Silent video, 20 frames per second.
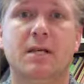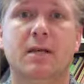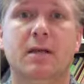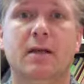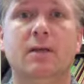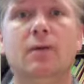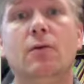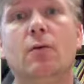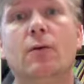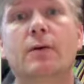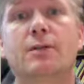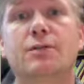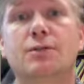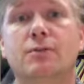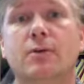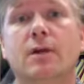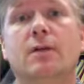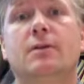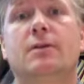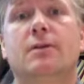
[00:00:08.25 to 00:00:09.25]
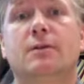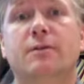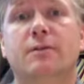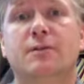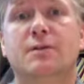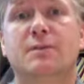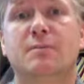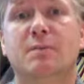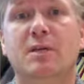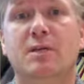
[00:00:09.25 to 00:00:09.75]
and your instructor for
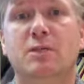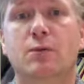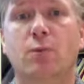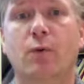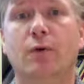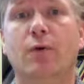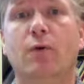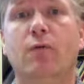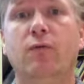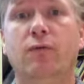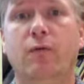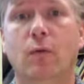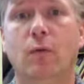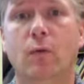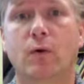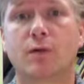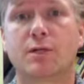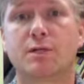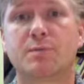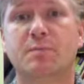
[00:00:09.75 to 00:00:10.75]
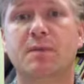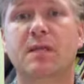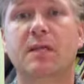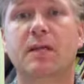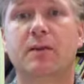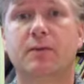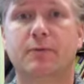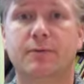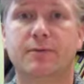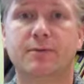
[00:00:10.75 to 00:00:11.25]
Speech 104, Speaking
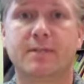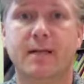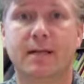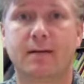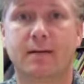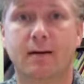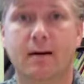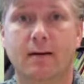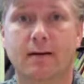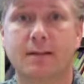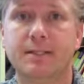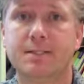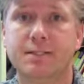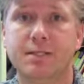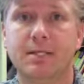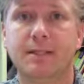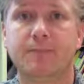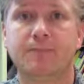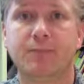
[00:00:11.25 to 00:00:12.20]
Through Technology.